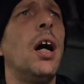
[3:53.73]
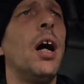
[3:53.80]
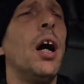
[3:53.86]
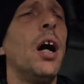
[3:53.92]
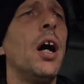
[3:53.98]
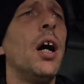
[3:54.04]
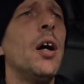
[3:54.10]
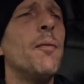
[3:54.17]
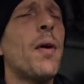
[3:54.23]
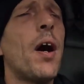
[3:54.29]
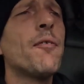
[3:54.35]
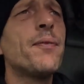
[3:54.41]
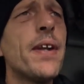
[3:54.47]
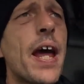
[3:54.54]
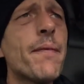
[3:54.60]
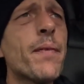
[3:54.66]

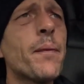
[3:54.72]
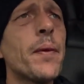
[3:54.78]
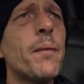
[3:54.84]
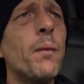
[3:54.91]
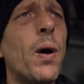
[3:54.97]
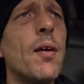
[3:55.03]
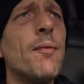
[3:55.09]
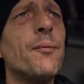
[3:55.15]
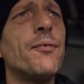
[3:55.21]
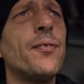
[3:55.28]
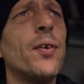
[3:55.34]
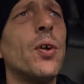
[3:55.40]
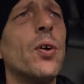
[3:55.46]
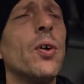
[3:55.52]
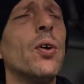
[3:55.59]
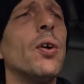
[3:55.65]
I've never been one
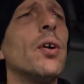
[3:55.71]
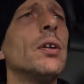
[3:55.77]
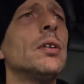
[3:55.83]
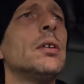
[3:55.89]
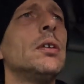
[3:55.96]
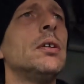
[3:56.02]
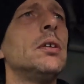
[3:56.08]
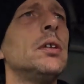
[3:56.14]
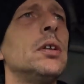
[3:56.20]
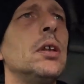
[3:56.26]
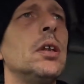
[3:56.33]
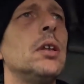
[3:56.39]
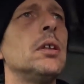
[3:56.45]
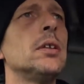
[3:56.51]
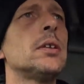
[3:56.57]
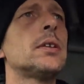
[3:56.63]
for
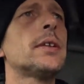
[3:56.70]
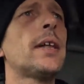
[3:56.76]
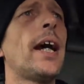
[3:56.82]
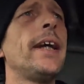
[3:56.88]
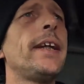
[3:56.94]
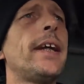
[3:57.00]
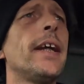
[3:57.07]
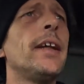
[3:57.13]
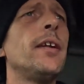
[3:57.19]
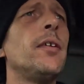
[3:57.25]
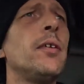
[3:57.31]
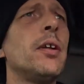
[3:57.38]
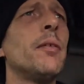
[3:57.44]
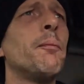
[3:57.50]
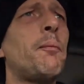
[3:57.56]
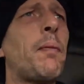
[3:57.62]

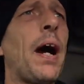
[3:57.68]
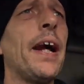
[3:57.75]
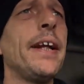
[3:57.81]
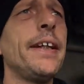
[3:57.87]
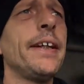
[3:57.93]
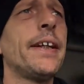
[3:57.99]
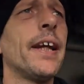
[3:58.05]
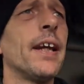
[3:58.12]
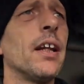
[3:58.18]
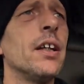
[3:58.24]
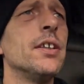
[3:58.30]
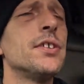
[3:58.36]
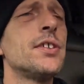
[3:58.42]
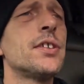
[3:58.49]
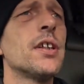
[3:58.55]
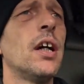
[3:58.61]
taking
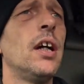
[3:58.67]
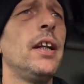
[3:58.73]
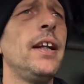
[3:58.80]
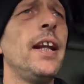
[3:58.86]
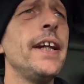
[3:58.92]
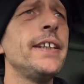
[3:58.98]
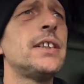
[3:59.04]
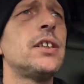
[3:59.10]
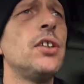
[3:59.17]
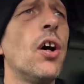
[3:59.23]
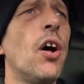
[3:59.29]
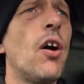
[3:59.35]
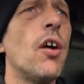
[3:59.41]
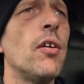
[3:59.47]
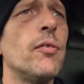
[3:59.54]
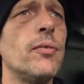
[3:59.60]
painkillers, at least
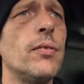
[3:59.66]
not